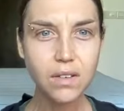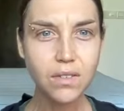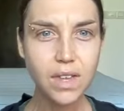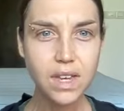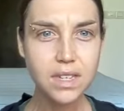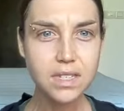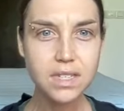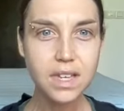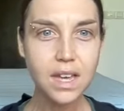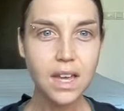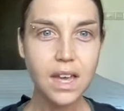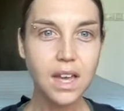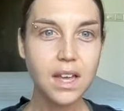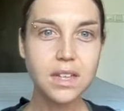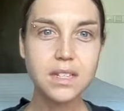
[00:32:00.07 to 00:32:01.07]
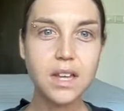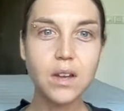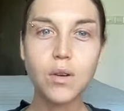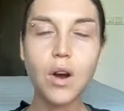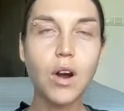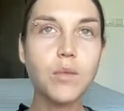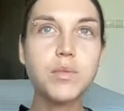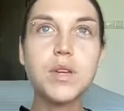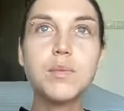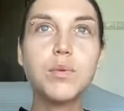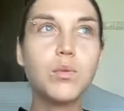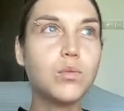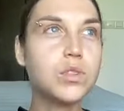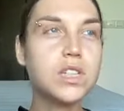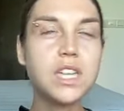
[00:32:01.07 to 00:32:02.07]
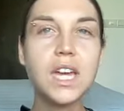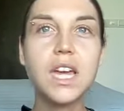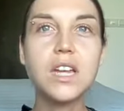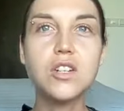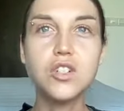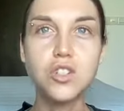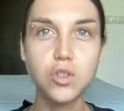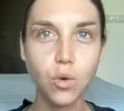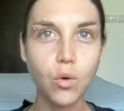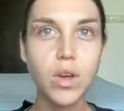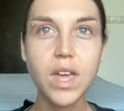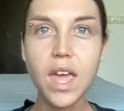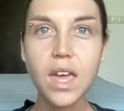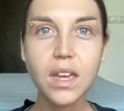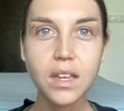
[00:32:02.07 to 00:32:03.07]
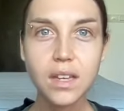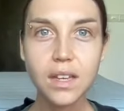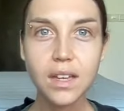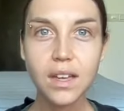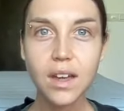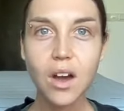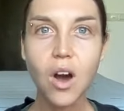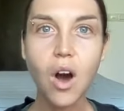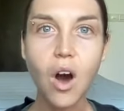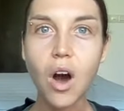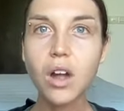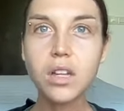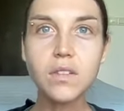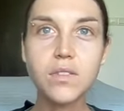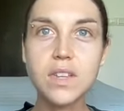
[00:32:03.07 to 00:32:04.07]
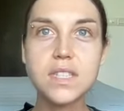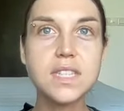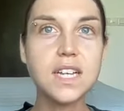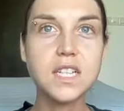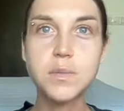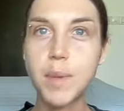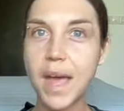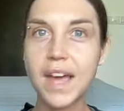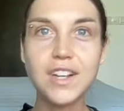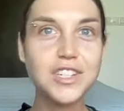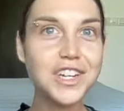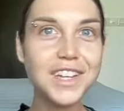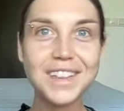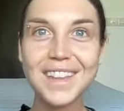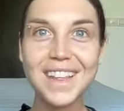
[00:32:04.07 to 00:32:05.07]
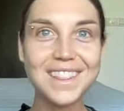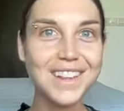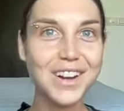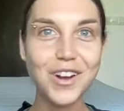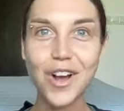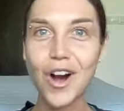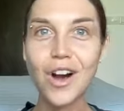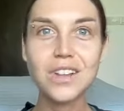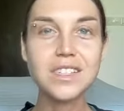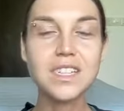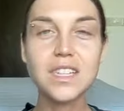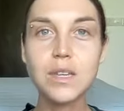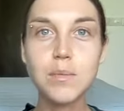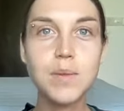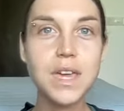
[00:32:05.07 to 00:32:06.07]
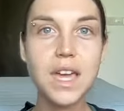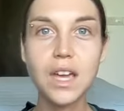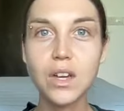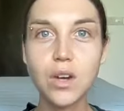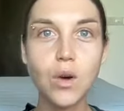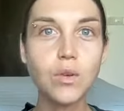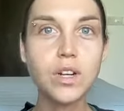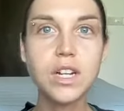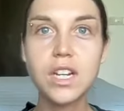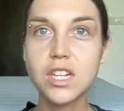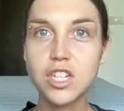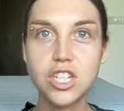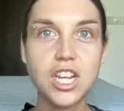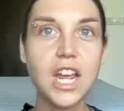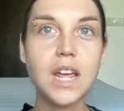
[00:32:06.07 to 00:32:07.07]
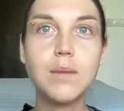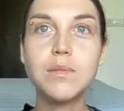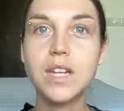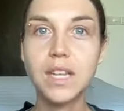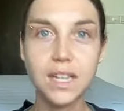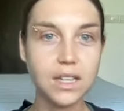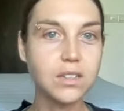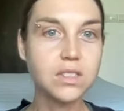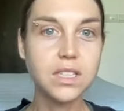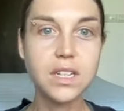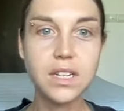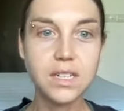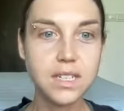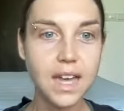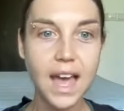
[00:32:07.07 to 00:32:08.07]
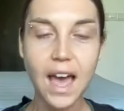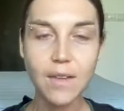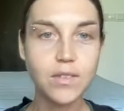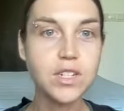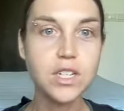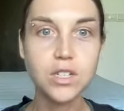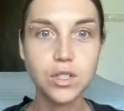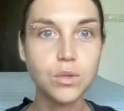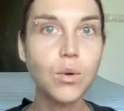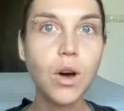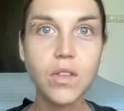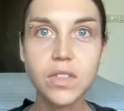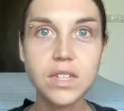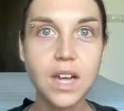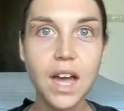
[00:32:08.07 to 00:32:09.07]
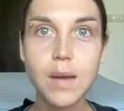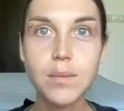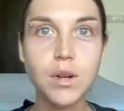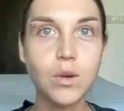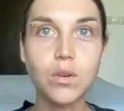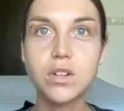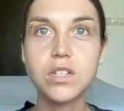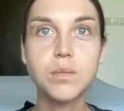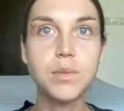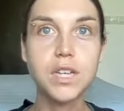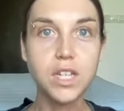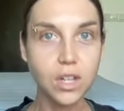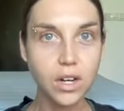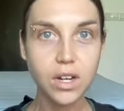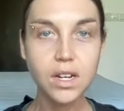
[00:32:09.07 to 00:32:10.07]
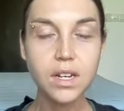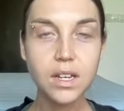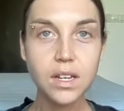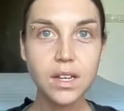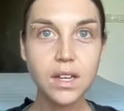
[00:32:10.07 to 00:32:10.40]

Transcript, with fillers: of this? are people really enjoying all of this expansion that they're constantly being goaded and shamed and guilted into having to do all the time in order to be good?